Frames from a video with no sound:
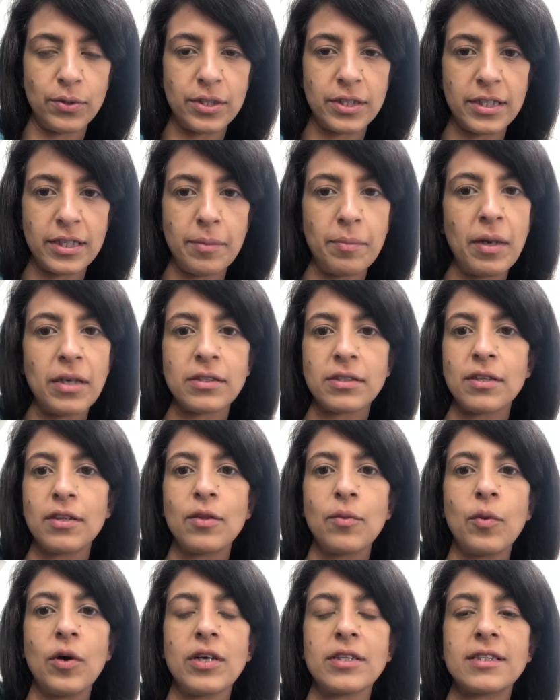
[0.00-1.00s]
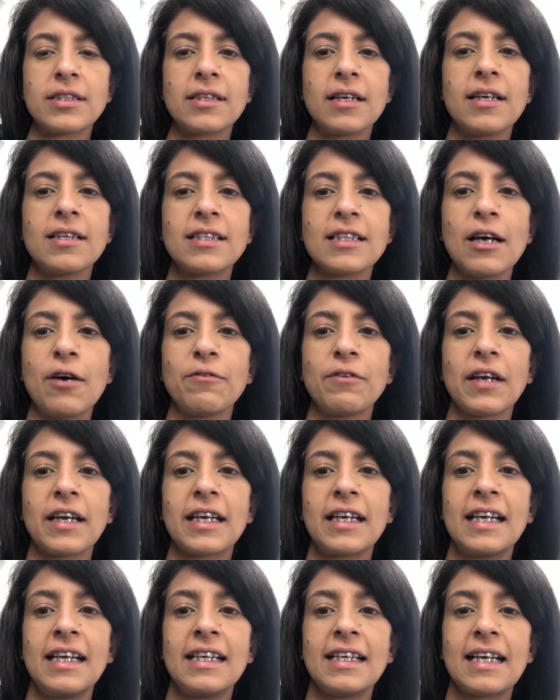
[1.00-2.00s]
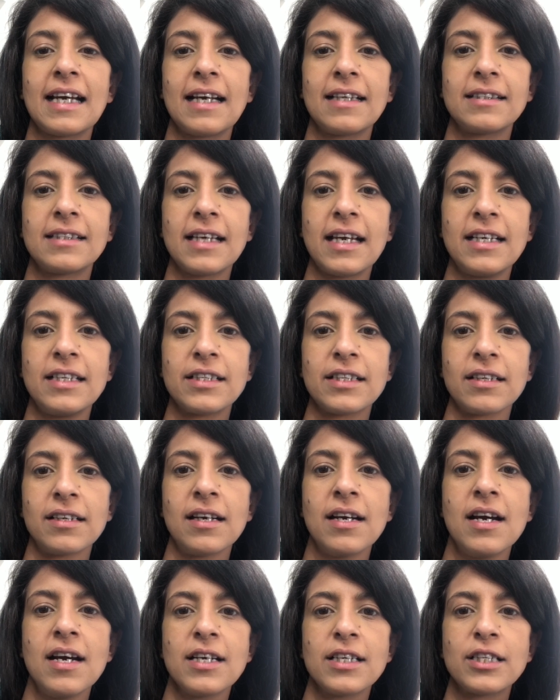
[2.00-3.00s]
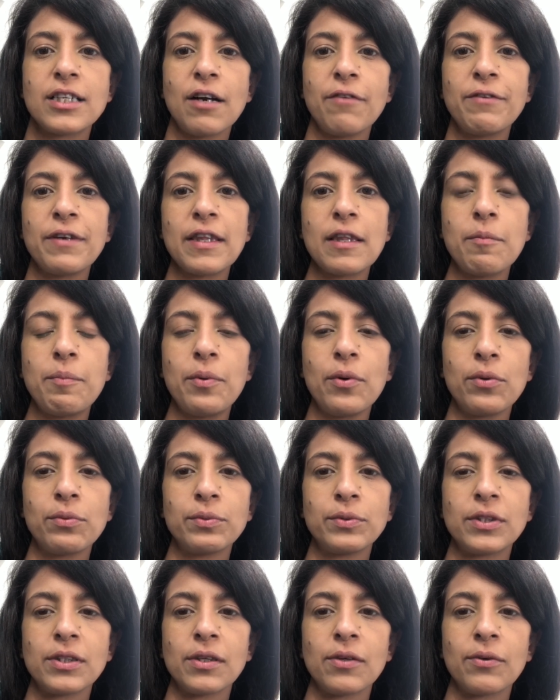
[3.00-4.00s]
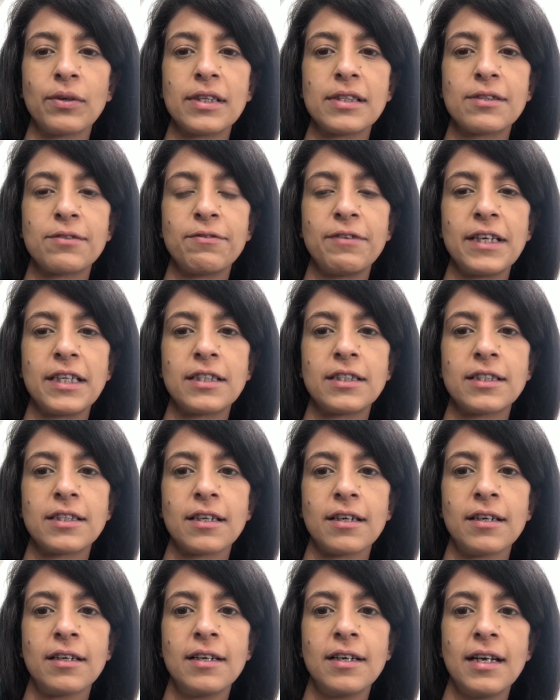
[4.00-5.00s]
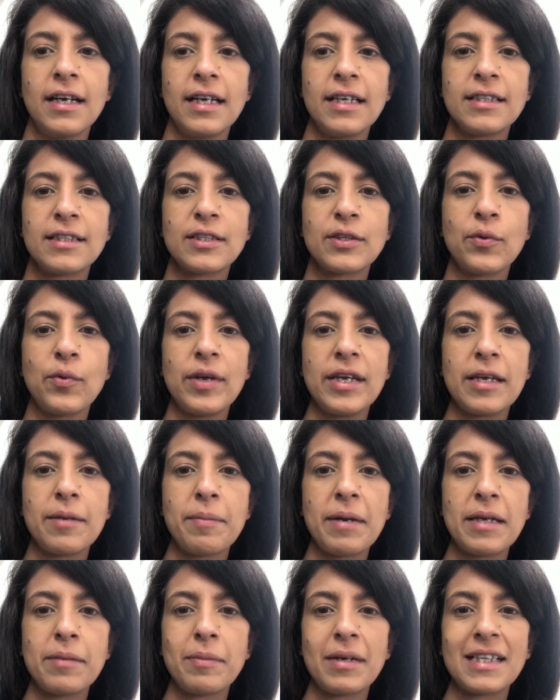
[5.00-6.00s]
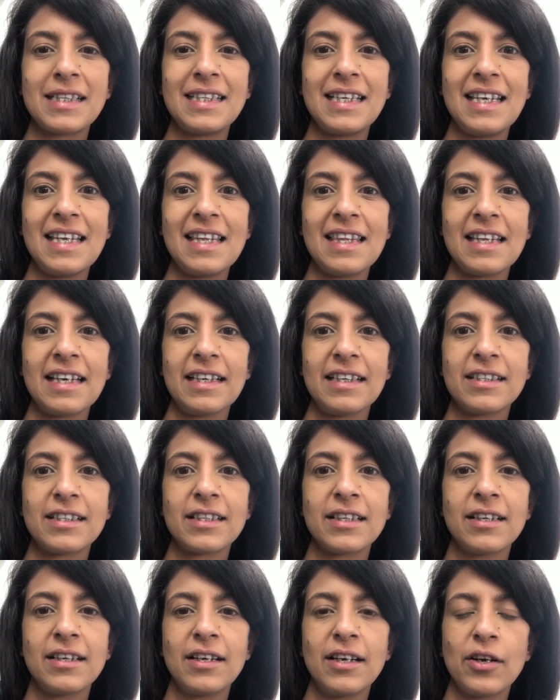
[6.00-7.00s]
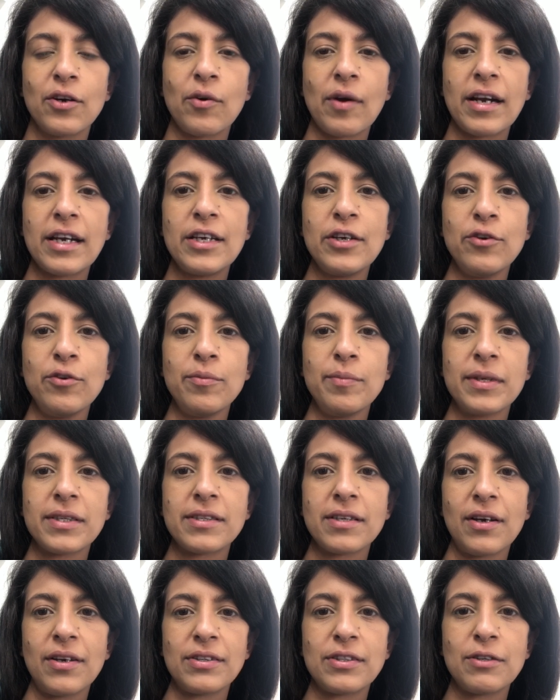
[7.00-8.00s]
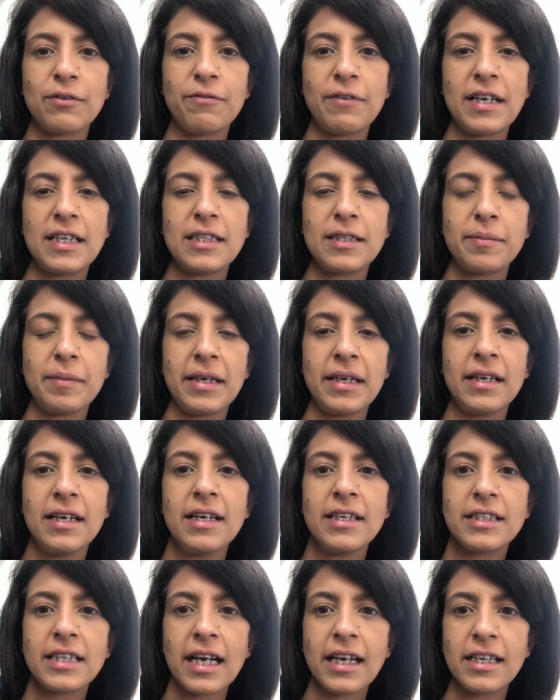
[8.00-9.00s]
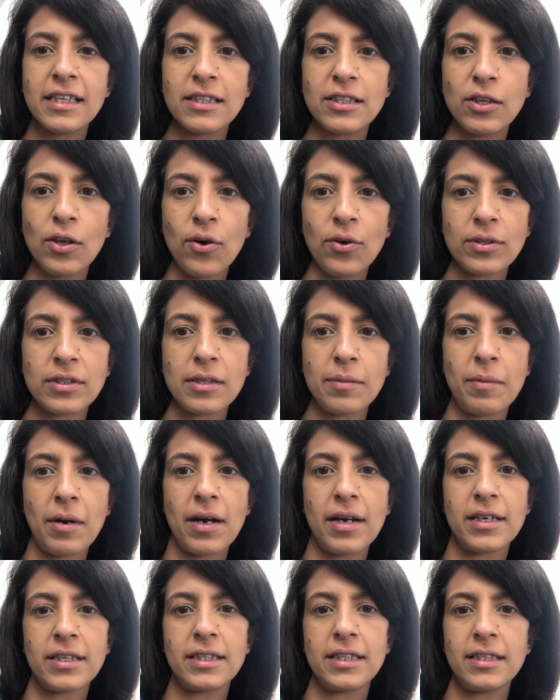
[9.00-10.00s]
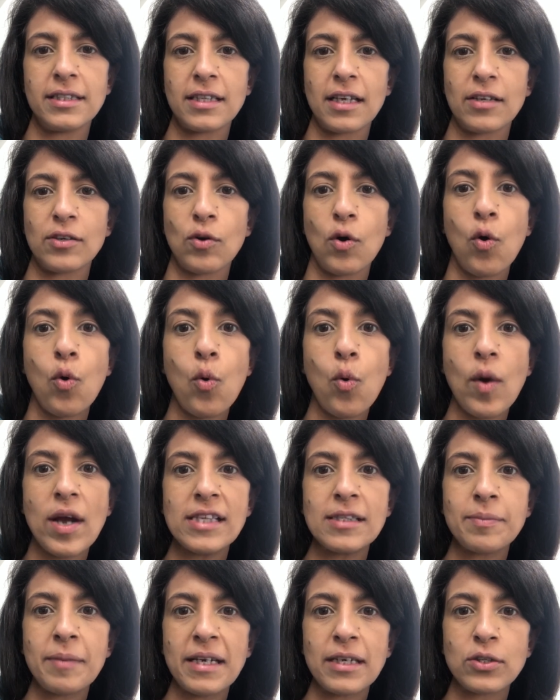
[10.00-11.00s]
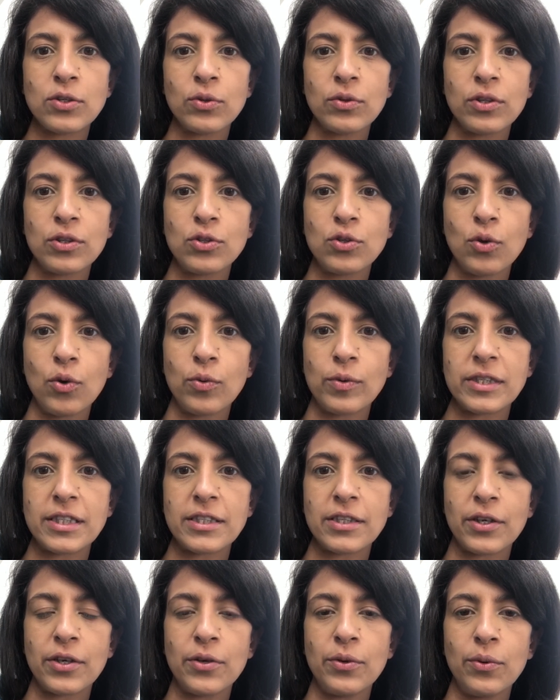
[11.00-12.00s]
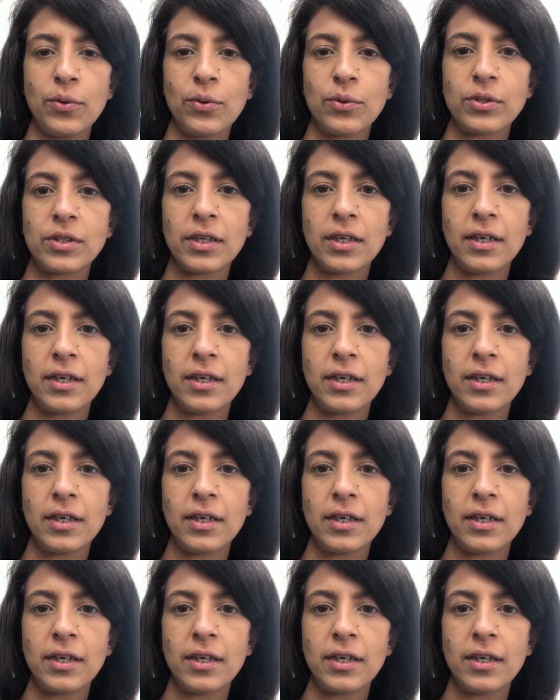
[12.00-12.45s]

She muttered the words to herself like an incantation, shoving the bolt along its fixture. Its squeak made my teeth itch. Granny Uma turned to face me. "Check it's locked, Amaya," she said. "Always make sure the door is secured."